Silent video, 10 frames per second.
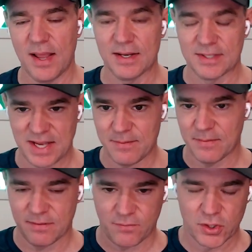And
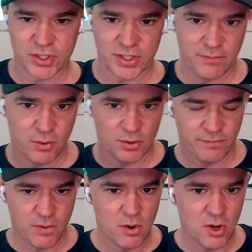conversely, if you're in a
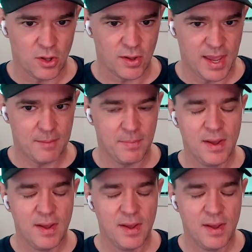phone call camp,